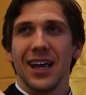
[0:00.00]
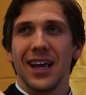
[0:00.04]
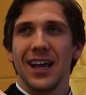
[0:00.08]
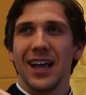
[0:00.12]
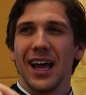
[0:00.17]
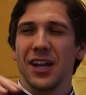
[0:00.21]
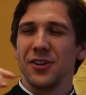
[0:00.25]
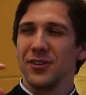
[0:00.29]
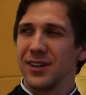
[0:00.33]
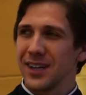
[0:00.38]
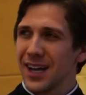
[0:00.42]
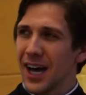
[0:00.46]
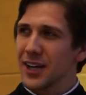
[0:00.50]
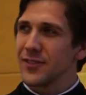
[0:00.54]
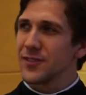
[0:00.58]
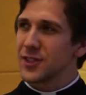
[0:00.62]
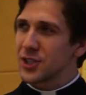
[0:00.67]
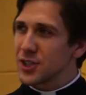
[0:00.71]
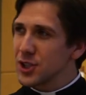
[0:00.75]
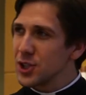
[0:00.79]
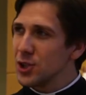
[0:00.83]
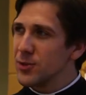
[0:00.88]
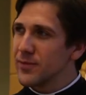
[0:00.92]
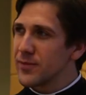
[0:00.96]
And you can kind of
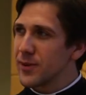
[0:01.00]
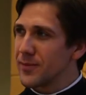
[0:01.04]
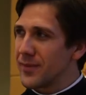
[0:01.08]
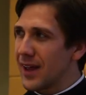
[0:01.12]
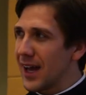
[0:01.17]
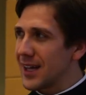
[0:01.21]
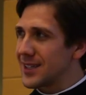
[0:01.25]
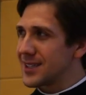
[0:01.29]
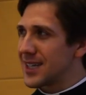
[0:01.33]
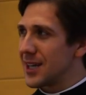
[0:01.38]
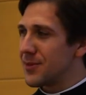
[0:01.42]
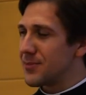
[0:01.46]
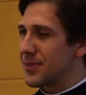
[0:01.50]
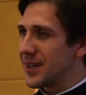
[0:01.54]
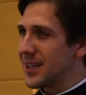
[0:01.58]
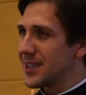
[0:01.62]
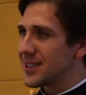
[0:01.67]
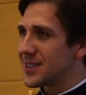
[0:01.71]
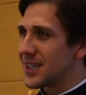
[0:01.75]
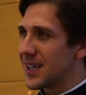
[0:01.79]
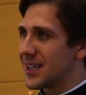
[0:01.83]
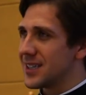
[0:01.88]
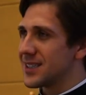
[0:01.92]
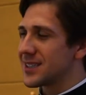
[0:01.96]
assume from that, St. Bede
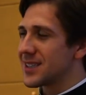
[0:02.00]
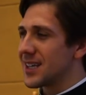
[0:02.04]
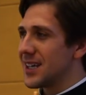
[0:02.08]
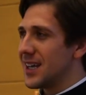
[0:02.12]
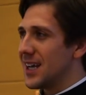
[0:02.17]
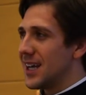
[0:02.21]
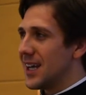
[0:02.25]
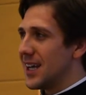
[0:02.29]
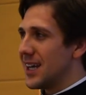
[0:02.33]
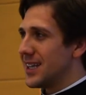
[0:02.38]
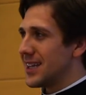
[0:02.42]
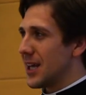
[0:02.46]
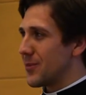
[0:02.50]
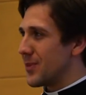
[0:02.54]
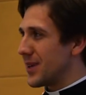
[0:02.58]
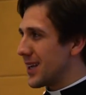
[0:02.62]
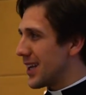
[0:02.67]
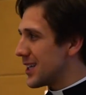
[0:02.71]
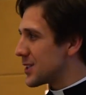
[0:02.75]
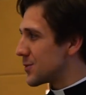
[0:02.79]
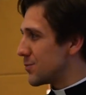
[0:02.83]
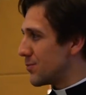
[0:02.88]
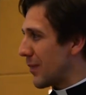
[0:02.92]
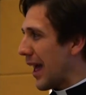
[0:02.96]
says that
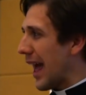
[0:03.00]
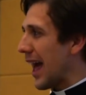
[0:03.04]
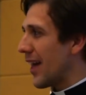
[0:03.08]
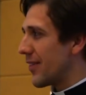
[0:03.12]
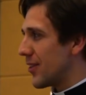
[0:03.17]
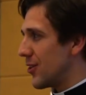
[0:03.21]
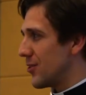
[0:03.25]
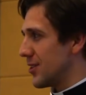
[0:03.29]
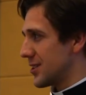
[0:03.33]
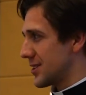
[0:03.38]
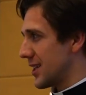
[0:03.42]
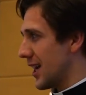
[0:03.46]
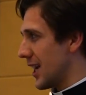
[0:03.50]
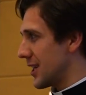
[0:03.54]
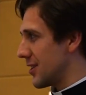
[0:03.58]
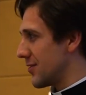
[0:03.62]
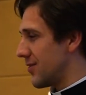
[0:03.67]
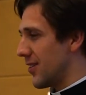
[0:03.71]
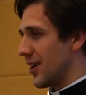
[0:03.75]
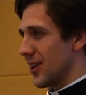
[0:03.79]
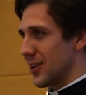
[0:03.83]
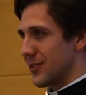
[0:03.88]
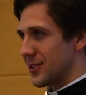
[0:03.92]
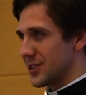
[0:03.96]
because Matthew decided to
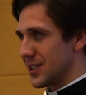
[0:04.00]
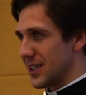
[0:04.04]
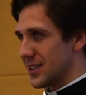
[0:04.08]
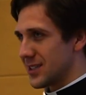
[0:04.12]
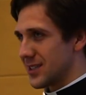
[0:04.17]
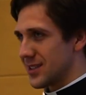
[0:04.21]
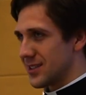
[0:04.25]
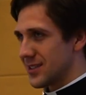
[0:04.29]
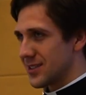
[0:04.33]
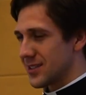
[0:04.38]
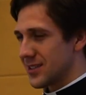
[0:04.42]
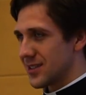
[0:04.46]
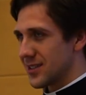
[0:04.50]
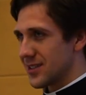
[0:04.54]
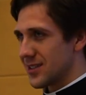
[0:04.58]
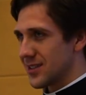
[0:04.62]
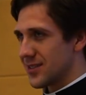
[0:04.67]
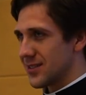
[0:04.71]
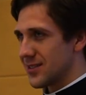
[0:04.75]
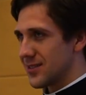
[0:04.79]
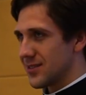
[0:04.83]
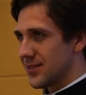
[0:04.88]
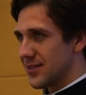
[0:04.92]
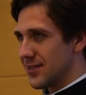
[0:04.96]
follow Jesus,
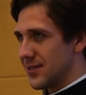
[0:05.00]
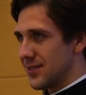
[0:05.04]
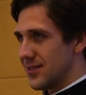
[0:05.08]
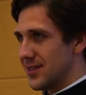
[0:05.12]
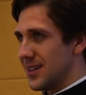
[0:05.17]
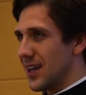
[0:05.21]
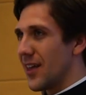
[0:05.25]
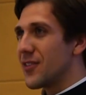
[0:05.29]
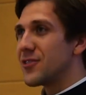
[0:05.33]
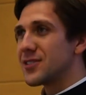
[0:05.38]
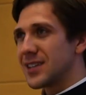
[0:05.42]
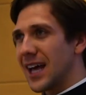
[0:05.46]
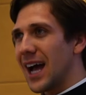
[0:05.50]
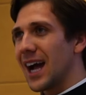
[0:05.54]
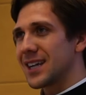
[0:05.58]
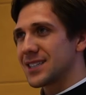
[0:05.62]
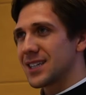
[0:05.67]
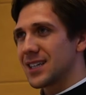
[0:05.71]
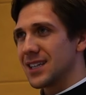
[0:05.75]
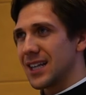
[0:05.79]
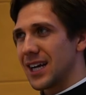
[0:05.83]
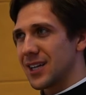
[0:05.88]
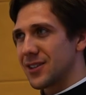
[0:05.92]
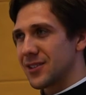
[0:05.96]
the other tax
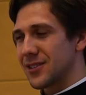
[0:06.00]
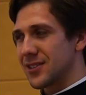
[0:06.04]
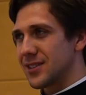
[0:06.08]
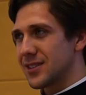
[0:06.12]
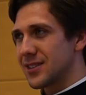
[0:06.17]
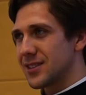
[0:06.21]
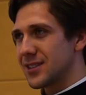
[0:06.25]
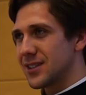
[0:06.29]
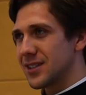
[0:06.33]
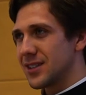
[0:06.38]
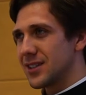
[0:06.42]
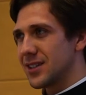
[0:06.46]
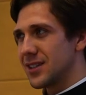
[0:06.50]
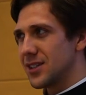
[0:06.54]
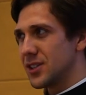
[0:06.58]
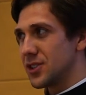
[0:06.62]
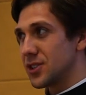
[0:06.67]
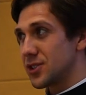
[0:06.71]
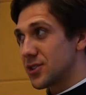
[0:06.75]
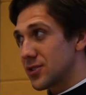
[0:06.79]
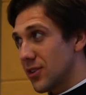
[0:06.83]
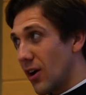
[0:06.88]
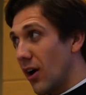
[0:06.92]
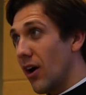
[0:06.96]
collectors
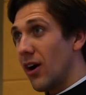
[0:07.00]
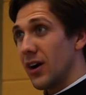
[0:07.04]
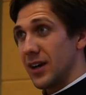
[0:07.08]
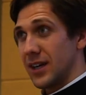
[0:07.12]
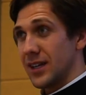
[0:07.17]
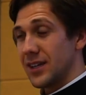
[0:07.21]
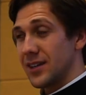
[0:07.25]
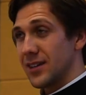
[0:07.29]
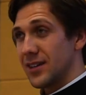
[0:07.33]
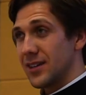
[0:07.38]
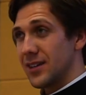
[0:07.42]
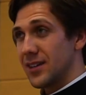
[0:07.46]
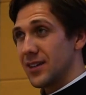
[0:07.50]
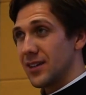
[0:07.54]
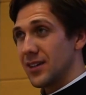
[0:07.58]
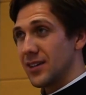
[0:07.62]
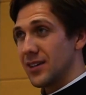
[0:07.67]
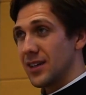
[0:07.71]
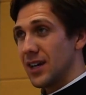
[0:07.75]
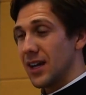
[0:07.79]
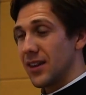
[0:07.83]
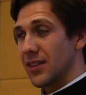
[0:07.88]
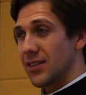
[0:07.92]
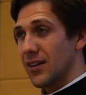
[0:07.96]
saw it
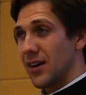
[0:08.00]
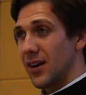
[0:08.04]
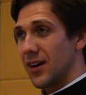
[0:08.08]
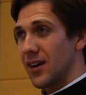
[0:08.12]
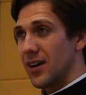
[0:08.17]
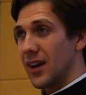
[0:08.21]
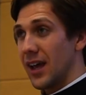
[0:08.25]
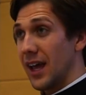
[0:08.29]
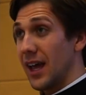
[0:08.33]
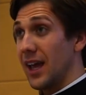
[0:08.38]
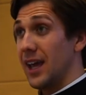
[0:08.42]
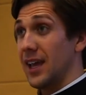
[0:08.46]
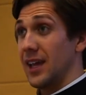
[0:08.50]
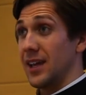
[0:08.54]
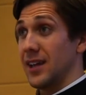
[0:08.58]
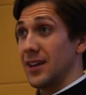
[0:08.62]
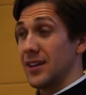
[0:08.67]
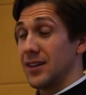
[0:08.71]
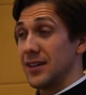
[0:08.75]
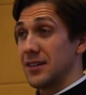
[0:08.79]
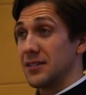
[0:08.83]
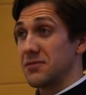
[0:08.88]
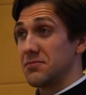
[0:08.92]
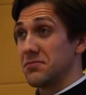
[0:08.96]
and thought, hey,
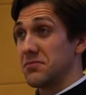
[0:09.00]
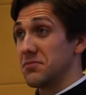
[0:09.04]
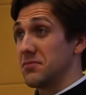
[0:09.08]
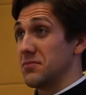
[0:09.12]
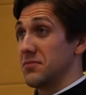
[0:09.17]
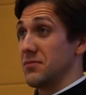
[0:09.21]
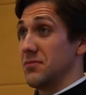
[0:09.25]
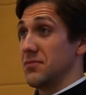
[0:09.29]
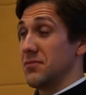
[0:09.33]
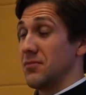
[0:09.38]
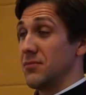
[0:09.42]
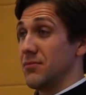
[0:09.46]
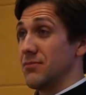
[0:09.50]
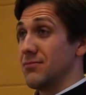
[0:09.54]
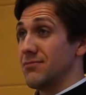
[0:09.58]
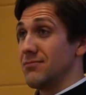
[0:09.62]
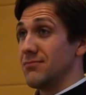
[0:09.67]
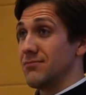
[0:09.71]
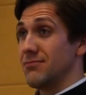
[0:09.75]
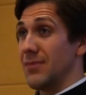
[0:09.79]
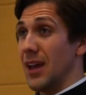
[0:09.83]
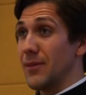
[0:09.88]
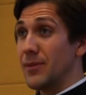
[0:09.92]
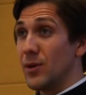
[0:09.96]

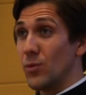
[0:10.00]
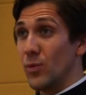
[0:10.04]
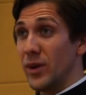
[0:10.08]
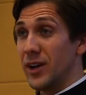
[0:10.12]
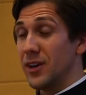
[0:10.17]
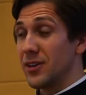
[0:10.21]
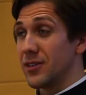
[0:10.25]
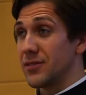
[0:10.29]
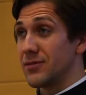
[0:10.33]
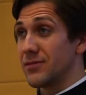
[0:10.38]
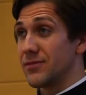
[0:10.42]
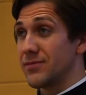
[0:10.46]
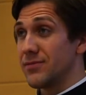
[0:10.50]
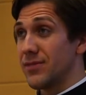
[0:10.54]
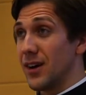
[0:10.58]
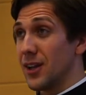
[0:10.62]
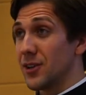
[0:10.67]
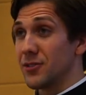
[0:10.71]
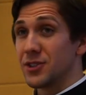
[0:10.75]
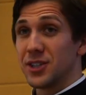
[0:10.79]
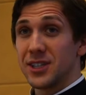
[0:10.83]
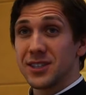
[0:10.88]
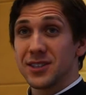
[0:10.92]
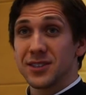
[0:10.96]
maybe we could
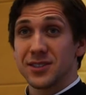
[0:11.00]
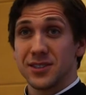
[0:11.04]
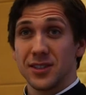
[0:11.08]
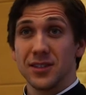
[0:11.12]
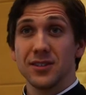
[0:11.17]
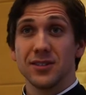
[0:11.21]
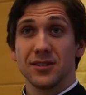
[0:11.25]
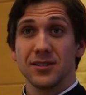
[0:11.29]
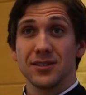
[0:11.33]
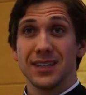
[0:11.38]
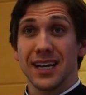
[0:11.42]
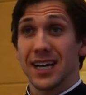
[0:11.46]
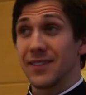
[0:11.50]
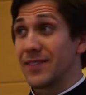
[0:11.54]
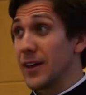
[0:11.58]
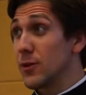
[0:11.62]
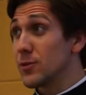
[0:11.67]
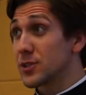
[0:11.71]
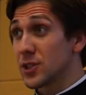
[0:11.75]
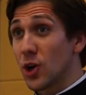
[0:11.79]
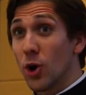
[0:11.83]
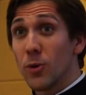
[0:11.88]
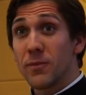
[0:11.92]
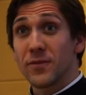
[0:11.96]
follow Jesus too. Like if there
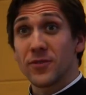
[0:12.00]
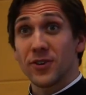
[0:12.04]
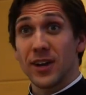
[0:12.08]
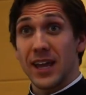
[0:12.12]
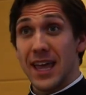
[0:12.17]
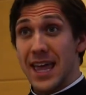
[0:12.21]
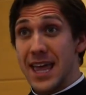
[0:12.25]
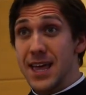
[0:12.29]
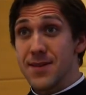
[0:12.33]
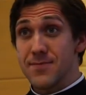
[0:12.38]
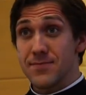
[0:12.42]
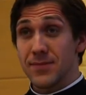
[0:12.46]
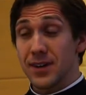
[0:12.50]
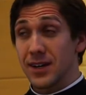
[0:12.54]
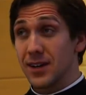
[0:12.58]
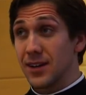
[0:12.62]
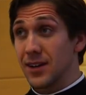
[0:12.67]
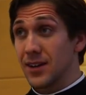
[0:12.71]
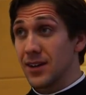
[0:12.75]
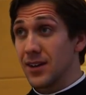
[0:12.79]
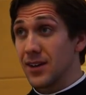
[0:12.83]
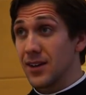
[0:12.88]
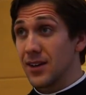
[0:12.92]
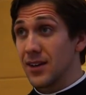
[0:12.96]
was hope for him,
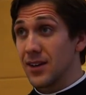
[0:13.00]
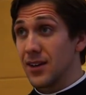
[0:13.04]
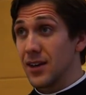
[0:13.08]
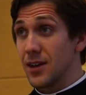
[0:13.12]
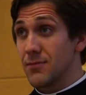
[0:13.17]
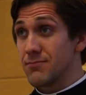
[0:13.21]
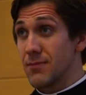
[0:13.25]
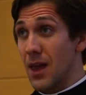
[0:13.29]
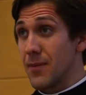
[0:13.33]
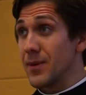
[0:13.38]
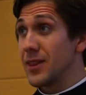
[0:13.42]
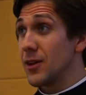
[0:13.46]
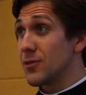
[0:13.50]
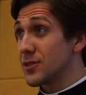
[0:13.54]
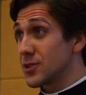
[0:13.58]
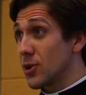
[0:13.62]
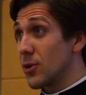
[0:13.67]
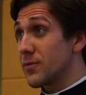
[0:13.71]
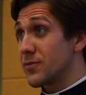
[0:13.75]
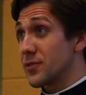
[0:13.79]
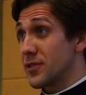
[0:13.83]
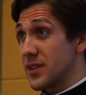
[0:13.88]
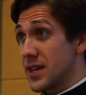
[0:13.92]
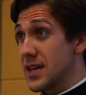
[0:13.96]
maybe there was
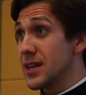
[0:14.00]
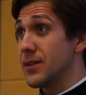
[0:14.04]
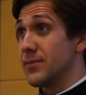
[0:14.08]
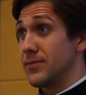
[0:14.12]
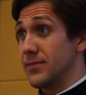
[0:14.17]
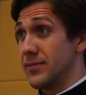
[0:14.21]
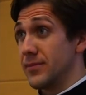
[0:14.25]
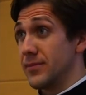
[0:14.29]
hope for them.